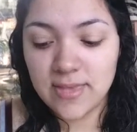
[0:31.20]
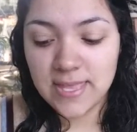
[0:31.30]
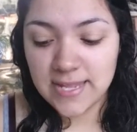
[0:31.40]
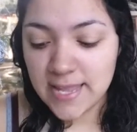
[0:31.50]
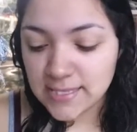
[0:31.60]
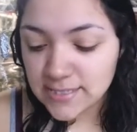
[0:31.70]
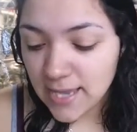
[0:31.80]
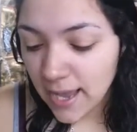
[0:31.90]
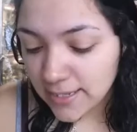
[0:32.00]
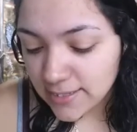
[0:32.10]
it is
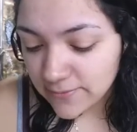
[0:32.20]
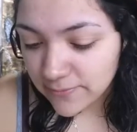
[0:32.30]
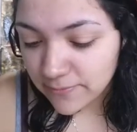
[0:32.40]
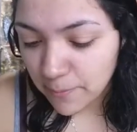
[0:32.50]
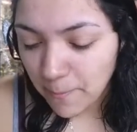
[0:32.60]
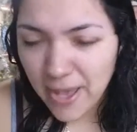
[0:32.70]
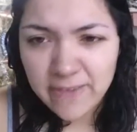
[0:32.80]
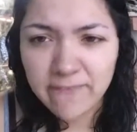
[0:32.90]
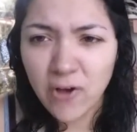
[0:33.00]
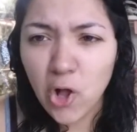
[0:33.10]
kind of
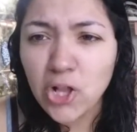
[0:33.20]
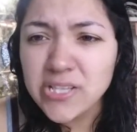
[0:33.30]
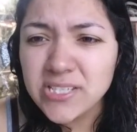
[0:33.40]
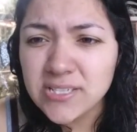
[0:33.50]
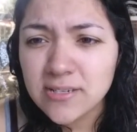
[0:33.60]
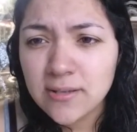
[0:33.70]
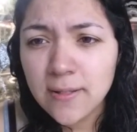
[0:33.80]
my fault,